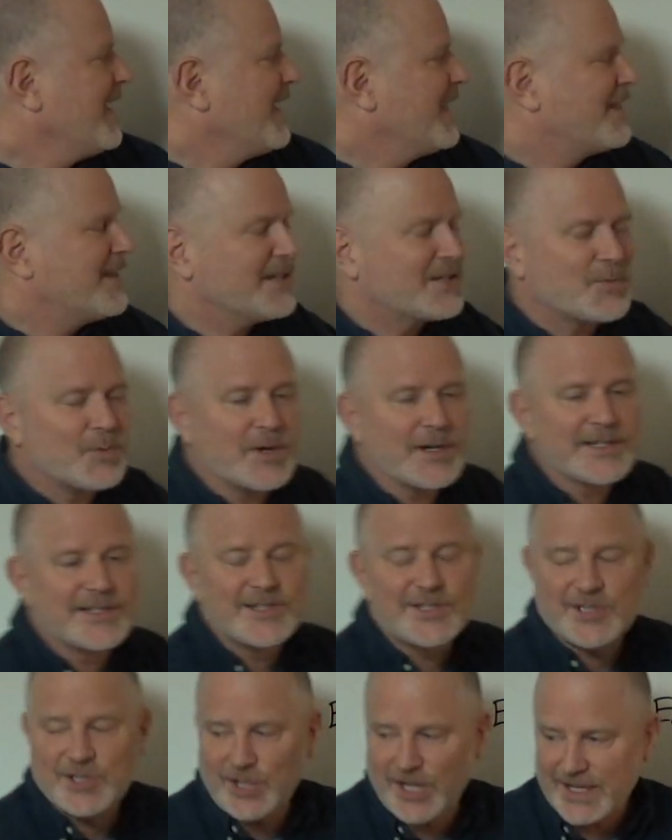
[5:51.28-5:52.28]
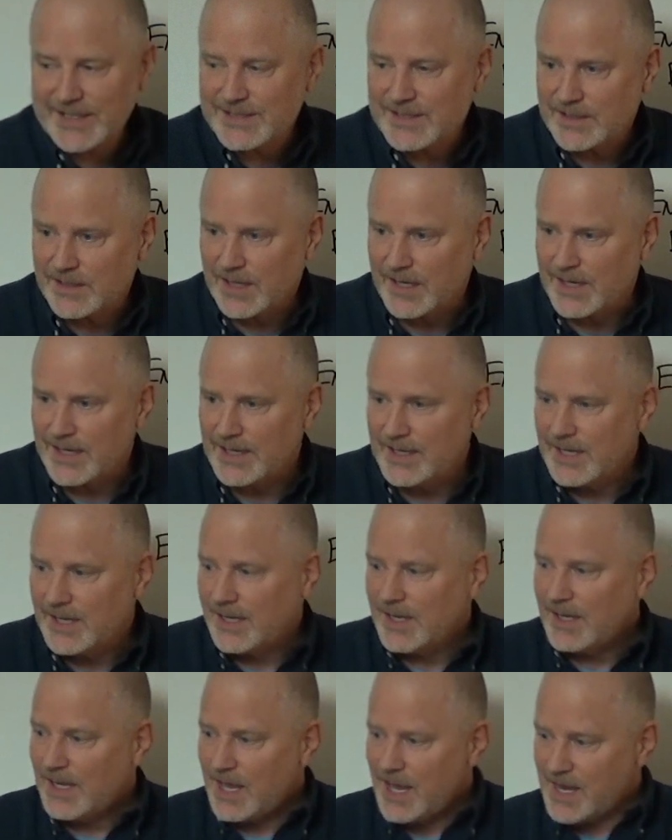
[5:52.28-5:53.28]
This works just like
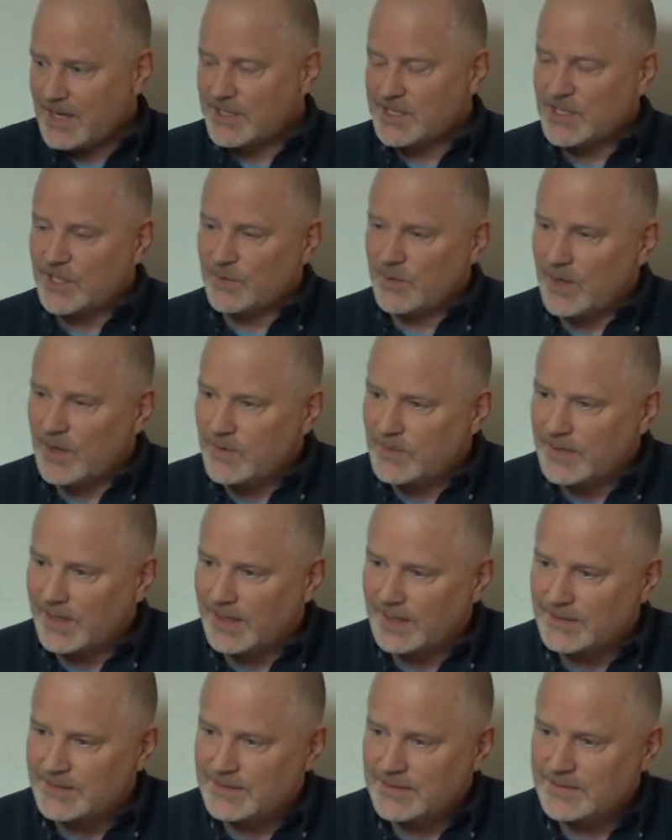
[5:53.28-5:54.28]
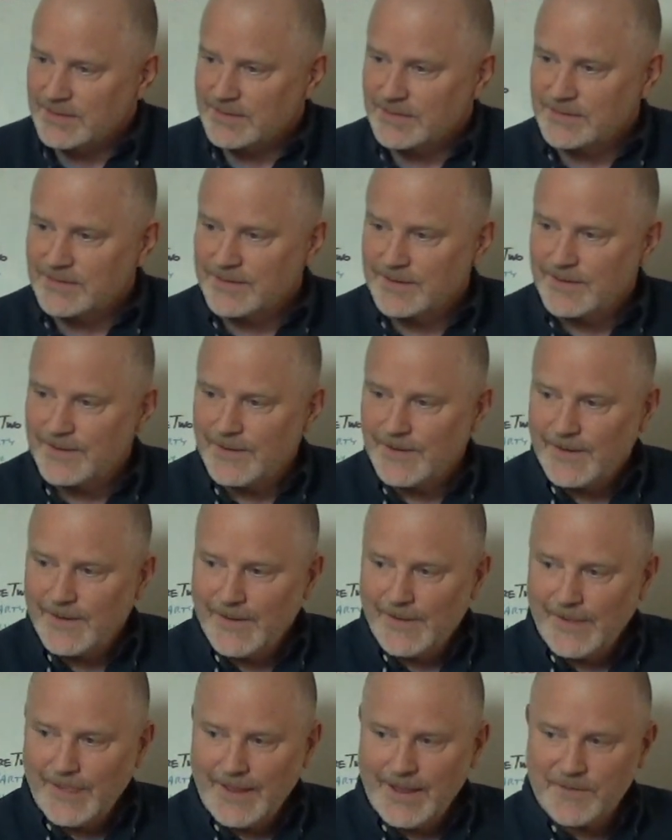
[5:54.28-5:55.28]
H2O does.
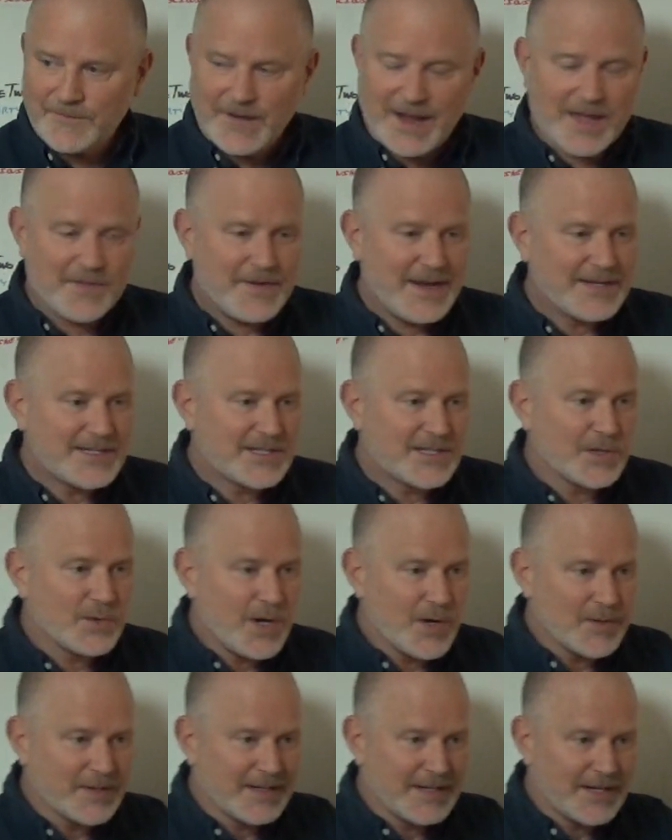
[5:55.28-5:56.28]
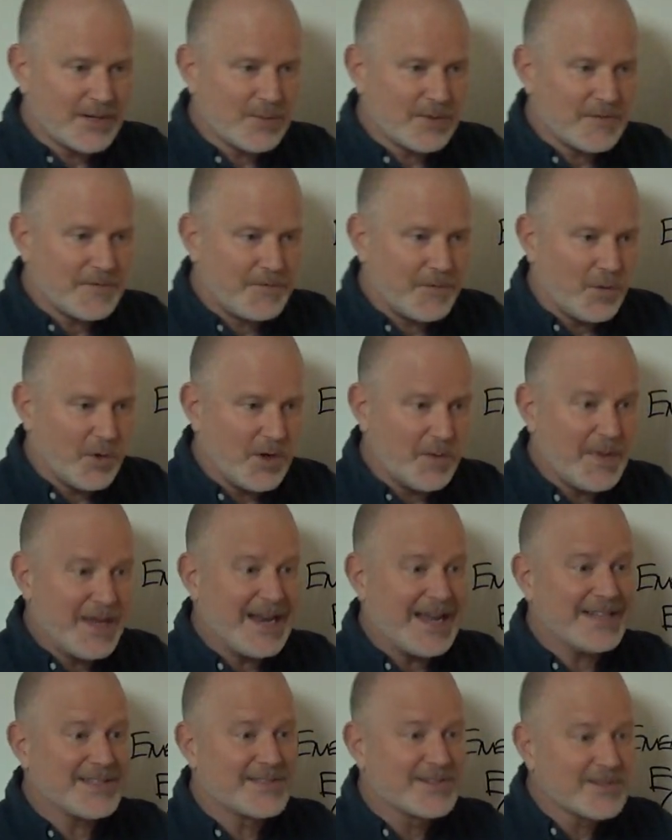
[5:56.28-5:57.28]
If I have H2O in liquid form
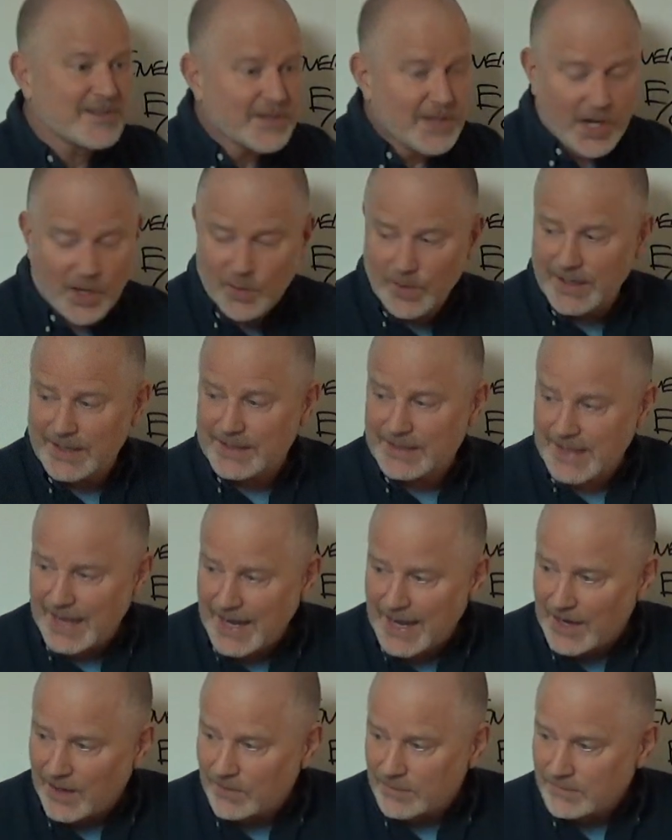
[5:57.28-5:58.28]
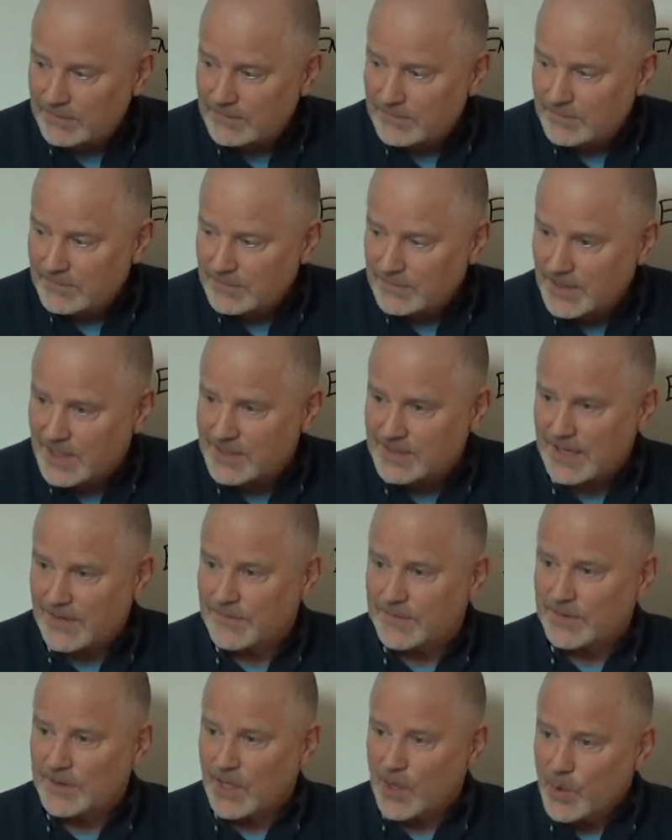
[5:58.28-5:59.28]
and I slow it down because
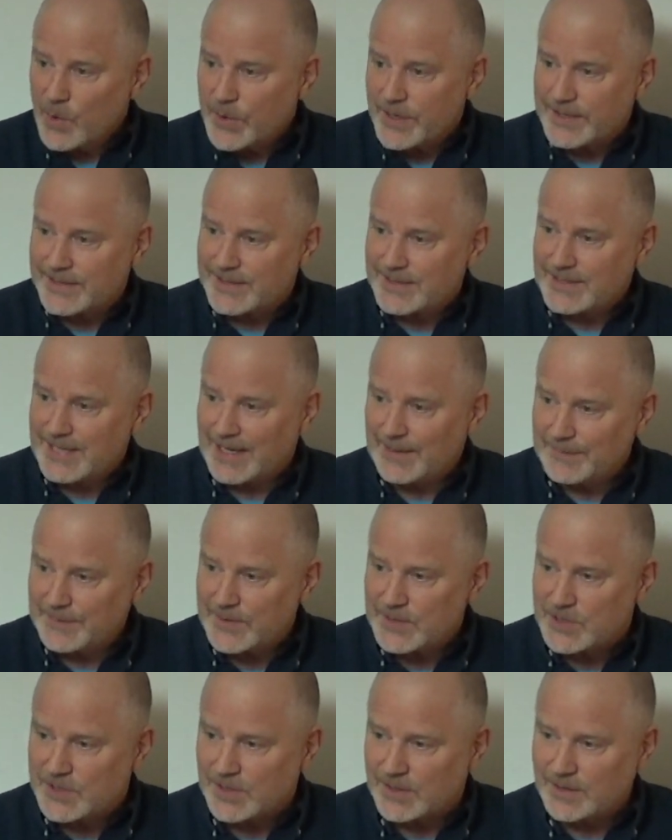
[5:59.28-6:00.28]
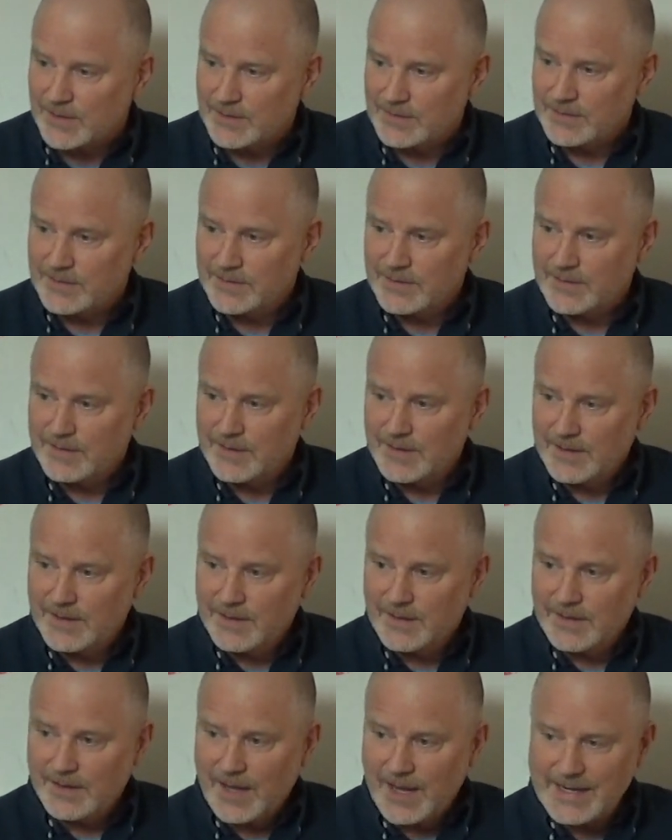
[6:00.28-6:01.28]
I've lowered its temperature,
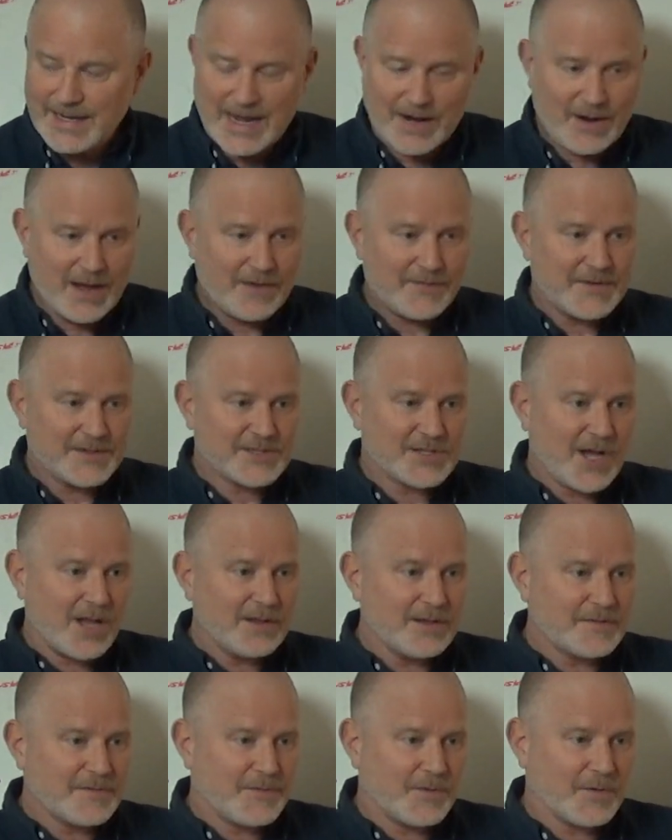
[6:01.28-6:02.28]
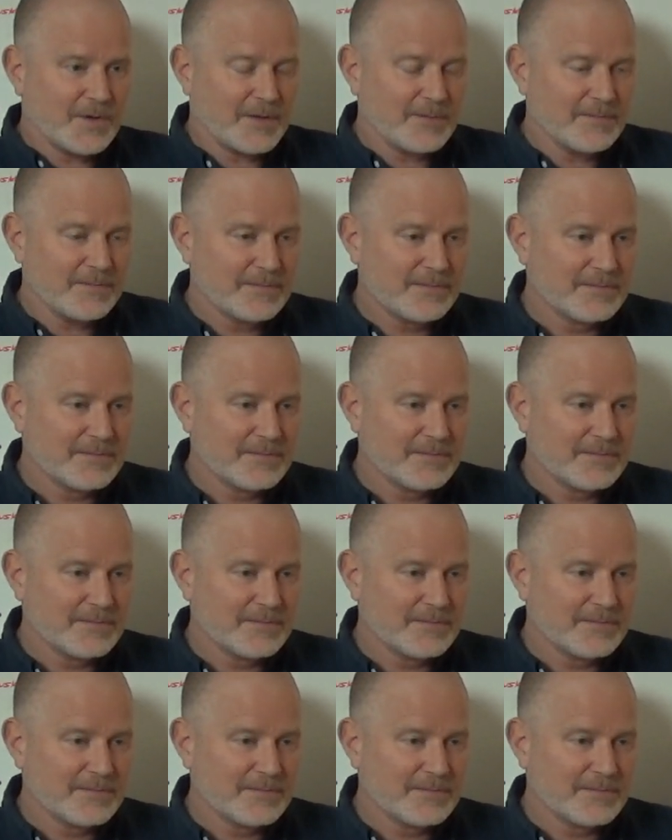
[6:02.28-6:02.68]
I now have a solid form.